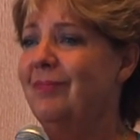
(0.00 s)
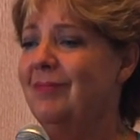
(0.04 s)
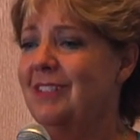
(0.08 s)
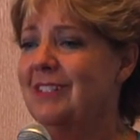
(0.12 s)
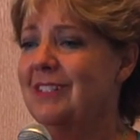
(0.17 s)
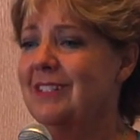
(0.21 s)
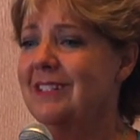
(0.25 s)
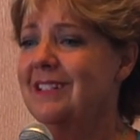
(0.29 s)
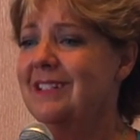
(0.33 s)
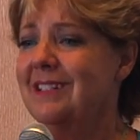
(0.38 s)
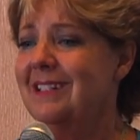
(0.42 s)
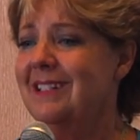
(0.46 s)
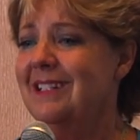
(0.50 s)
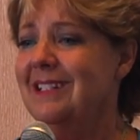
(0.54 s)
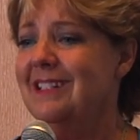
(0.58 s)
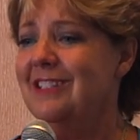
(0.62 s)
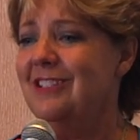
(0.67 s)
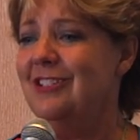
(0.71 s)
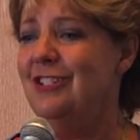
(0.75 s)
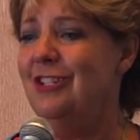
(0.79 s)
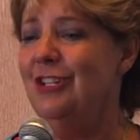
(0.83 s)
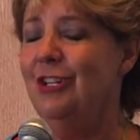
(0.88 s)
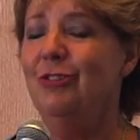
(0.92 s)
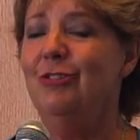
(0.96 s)
just
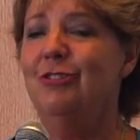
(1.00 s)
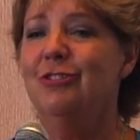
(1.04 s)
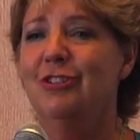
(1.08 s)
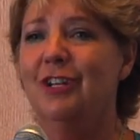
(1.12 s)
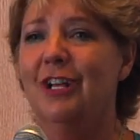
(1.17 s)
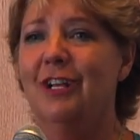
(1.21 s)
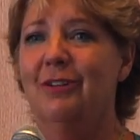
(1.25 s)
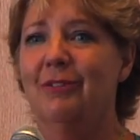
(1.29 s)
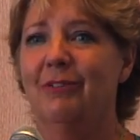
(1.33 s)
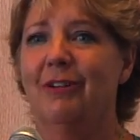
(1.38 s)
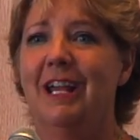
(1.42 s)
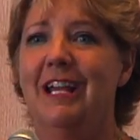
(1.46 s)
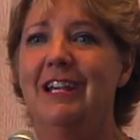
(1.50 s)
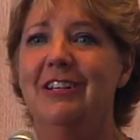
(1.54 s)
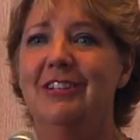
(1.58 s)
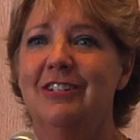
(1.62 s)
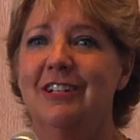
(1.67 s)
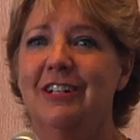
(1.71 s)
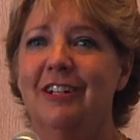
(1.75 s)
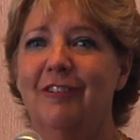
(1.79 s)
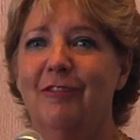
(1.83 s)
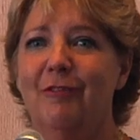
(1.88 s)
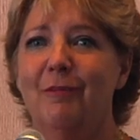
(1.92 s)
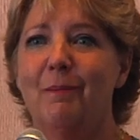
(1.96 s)
this new
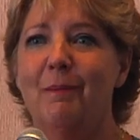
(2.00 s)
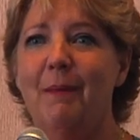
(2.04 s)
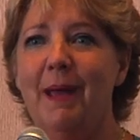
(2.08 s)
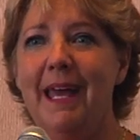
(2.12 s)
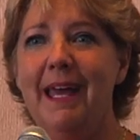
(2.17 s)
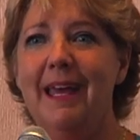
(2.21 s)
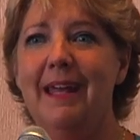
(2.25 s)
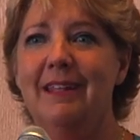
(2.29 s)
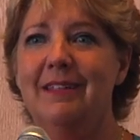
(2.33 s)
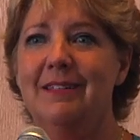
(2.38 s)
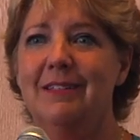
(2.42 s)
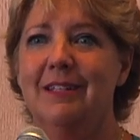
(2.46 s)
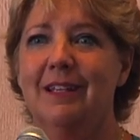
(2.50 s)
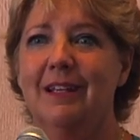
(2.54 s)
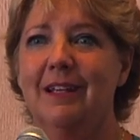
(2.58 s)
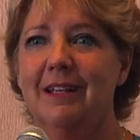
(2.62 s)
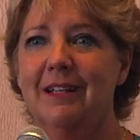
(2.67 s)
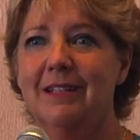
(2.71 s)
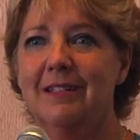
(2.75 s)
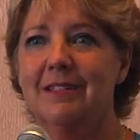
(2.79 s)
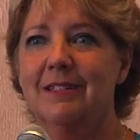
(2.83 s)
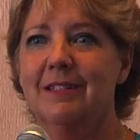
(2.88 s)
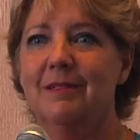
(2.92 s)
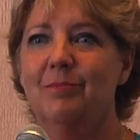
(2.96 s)
generation of men to,
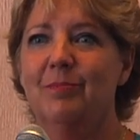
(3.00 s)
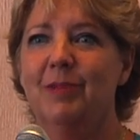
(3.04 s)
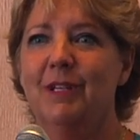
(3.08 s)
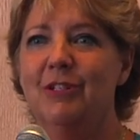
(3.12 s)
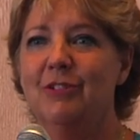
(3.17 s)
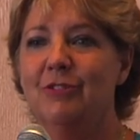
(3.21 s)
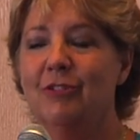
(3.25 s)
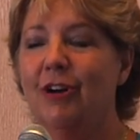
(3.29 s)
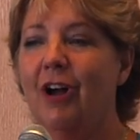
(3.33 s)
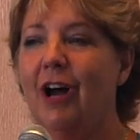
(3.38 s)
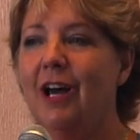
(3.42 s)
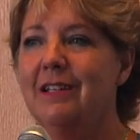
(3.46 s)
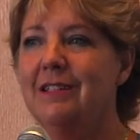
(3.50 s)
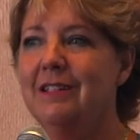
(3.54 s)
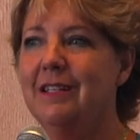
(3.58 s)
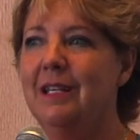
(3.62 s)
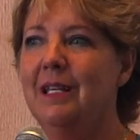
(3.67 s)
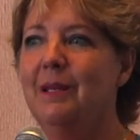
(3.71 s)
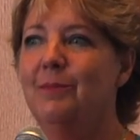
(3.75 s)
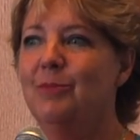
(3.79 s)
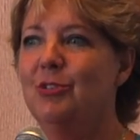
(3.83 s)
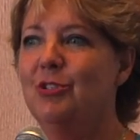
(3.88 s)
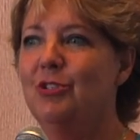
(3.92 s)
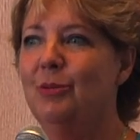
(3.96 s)
to be drawn to
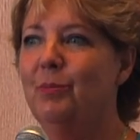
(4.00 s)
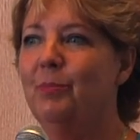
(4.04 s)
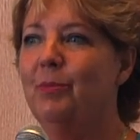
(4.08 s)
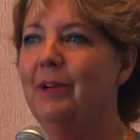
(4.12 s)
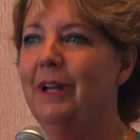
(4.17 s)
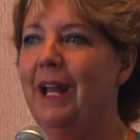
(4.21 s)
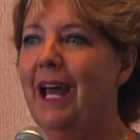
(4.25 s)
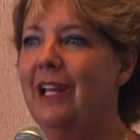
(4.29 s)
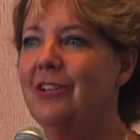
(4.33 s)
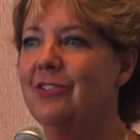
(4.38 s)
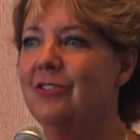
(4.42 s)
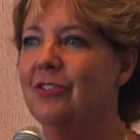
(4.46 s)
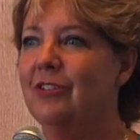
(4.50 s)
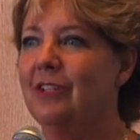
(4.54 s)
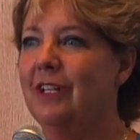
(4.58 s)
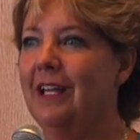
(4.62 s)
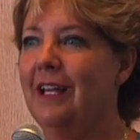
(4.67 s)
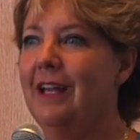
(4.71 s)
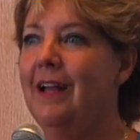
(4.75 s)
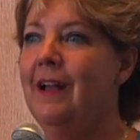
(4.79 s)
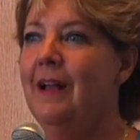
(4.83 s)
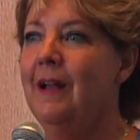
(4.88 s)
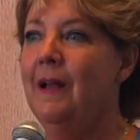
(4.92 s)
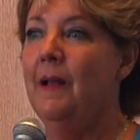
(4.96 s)
him
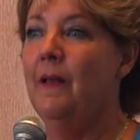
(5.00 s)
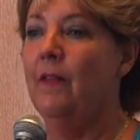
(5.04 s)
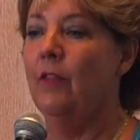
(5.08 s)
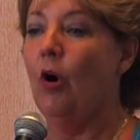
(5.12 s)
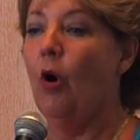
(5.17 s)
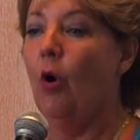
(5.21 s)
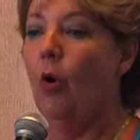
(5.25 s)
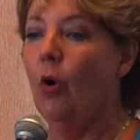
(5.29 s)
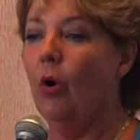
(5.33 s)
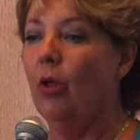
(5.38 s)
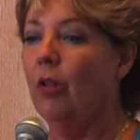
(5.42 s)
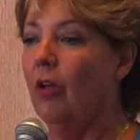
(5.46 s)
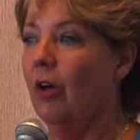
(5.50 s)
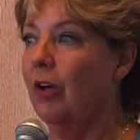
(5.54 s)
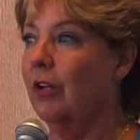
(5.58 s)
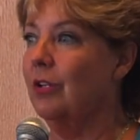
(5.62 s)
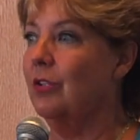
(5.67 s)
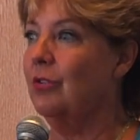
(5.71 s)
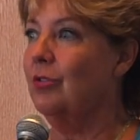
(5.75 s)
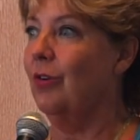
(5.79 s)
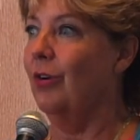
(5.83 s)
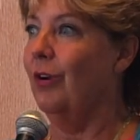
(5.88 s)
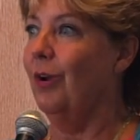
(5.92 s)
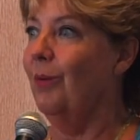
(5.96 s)
supernaturally." And the whole
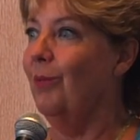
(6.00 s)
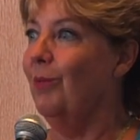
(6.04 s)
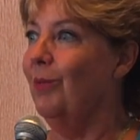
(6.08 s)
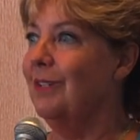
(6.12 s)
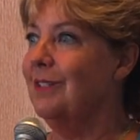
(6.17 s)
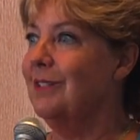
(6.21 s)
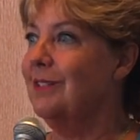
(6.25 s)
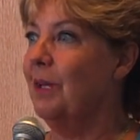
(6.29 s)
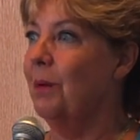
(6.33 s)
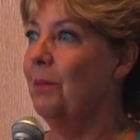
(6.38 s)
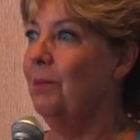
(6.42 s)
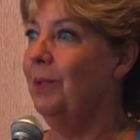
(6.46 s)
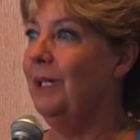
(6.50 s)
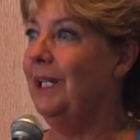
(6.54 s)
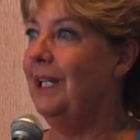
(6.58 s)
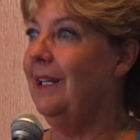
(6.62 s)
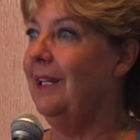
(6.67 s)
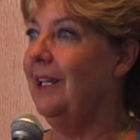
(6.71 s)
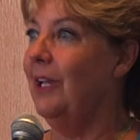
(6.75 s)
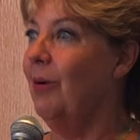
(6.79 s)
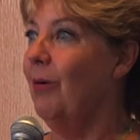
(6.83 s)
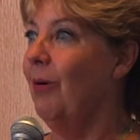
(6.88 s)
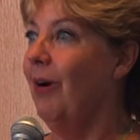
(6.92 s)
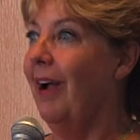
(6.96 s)
auditorium was
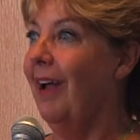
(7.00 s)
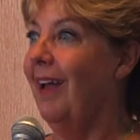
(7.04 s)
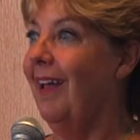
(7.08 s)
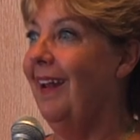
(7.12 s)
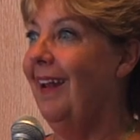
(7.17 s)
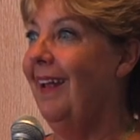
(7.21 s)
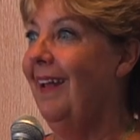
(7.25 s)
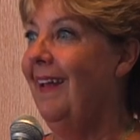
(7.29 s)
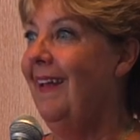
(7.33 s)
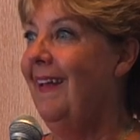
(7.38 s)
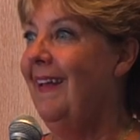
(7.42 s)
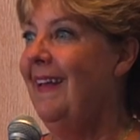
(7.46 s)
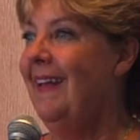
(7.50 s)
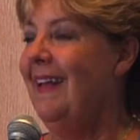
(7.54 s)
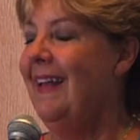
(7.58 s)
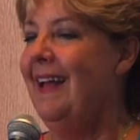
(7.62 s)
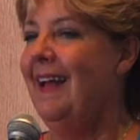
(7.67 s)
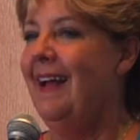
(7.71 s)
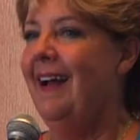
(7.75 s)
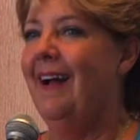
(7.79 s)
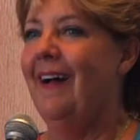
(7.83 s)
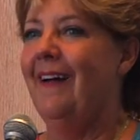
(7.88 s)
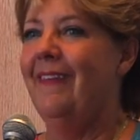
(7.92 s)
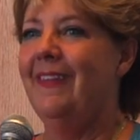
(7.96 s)
completely quiet.
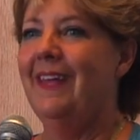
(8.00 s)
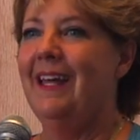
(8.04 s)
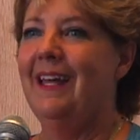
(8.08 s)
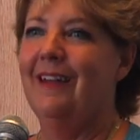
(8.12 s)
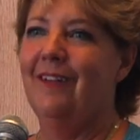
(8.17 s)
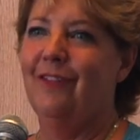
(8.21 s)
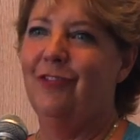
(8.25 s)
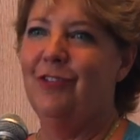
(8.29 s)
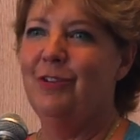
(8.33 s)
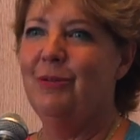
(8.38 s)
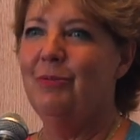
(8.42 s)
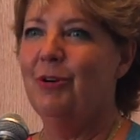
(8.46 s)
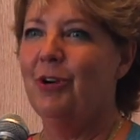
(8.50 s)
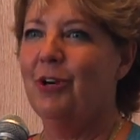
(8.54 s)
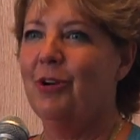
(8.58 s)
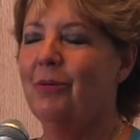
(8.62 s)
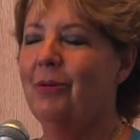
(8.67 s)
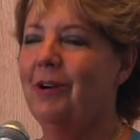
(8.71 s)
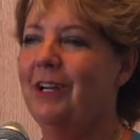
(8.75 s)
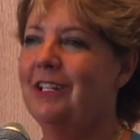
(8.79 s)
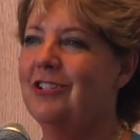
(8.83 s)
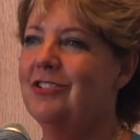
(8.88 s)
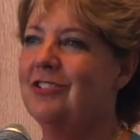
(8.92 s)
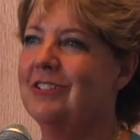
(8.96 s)
And then a few more
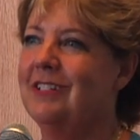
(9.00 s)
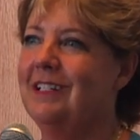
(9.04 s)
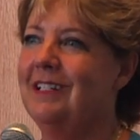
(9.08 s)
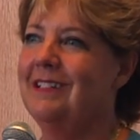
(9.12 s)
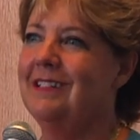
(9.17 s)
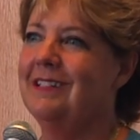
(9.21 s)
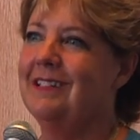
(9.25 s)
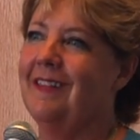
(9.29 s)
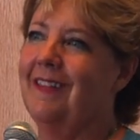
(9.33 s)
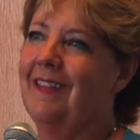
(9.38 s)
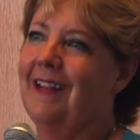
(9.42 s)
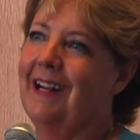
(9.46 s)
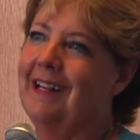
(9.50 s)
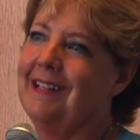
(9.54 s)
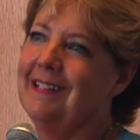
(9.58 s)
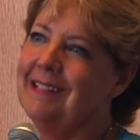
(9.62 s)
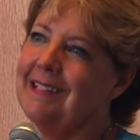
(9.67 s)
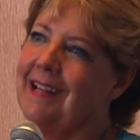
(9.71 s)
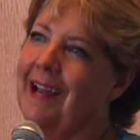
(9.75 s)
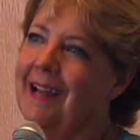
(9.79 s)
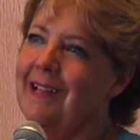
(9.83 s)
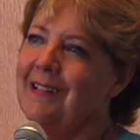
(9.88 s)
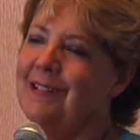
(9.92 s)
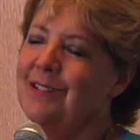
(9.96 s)
questions, and then I
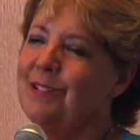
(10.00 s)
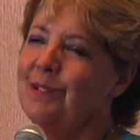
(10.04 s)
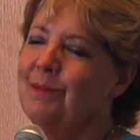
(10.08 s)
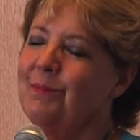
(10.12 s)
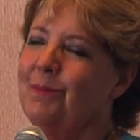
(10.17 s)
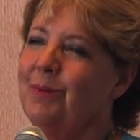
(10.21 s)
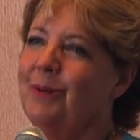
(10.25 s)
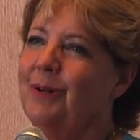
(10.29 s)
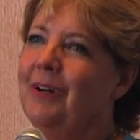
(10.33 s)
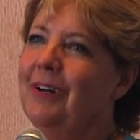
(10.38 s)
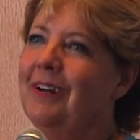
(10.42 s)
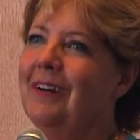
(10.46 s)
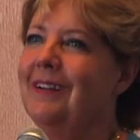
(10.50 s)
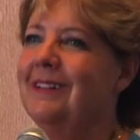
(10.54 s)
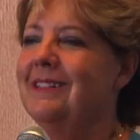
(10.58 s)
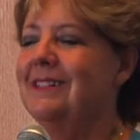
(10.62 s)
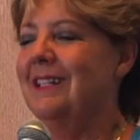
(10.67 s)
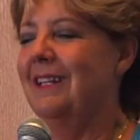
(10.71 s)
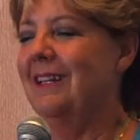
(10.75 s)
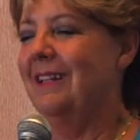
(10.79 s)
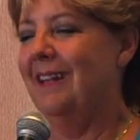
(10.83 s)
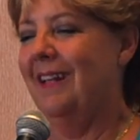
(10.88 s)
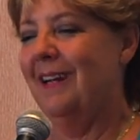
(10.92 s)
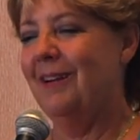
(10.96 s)
signed some
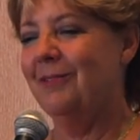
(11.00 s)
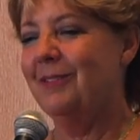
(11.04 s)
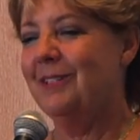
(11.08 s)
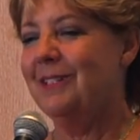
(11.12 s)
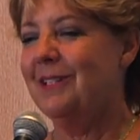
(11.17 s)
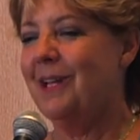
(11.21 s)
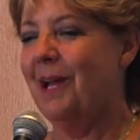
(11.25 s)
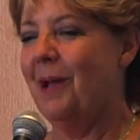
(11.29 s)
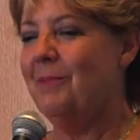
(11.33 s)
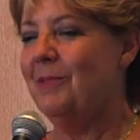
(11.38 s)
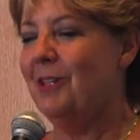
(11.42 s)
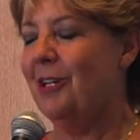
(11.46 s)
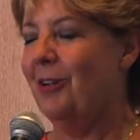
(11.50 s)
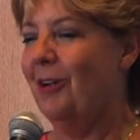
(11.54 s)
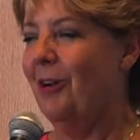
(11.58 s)
books, and then it was time to